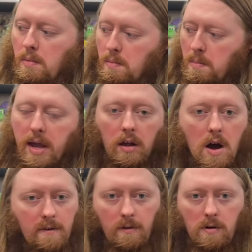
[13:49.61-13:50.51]
make an
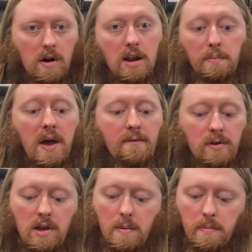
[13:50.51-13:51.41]
offer and pay
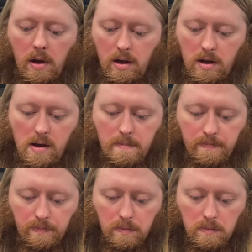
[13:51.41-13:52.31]
for them um,
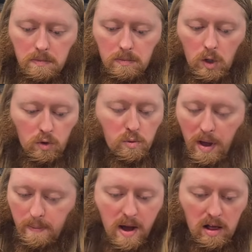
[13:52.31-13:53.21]
through
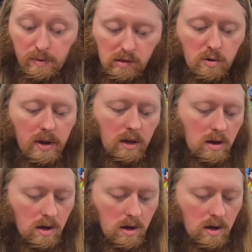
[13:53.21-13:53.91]
PayPal, I'm assuming.